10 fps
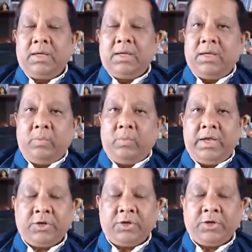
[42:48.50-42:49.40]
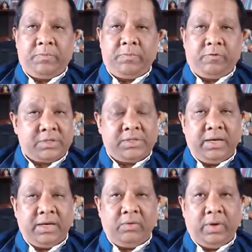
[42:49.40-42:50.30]
we uh, actually performed a
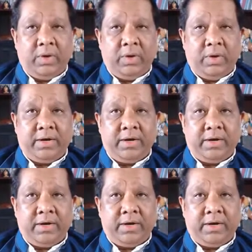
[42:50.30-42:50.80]
study where,